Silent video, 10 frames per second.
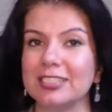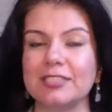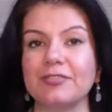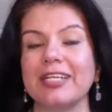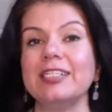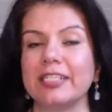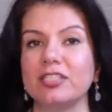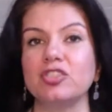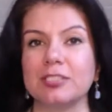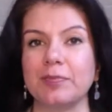it's a very
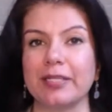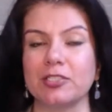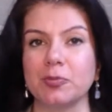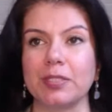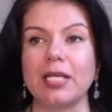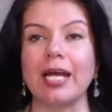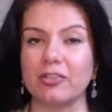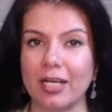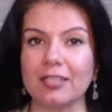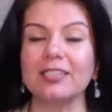dangerous place to be.
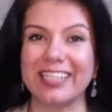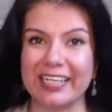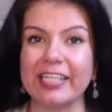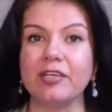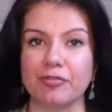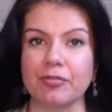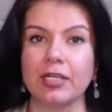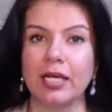I'd rather they leave